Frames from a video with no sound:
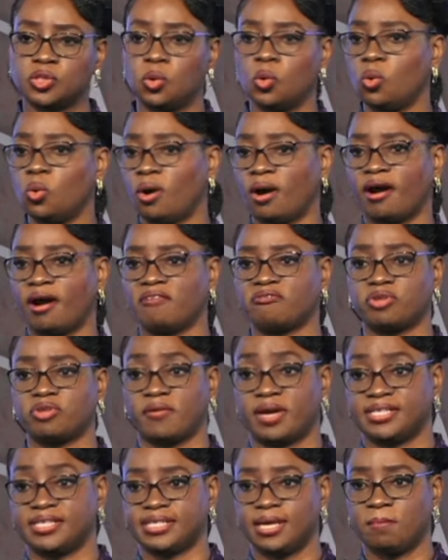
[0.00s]
who are, for
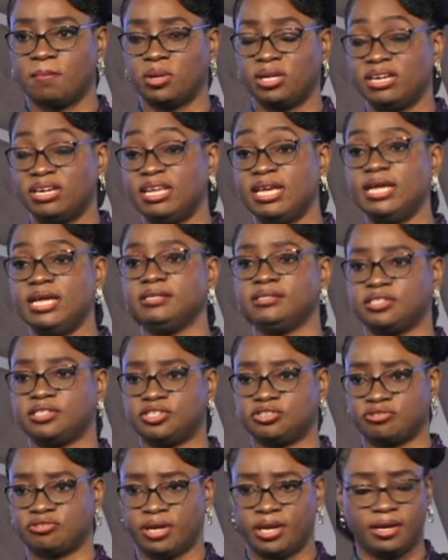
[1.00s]
example, in
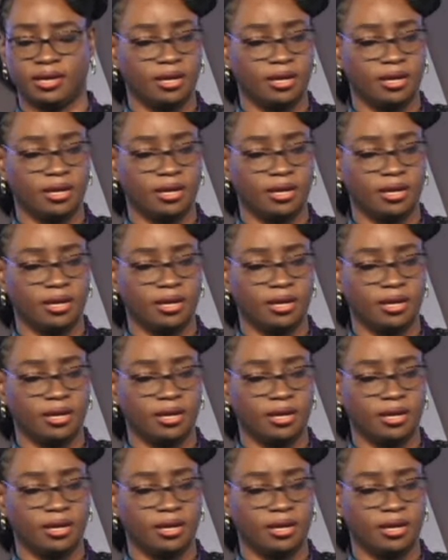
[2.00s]
industry,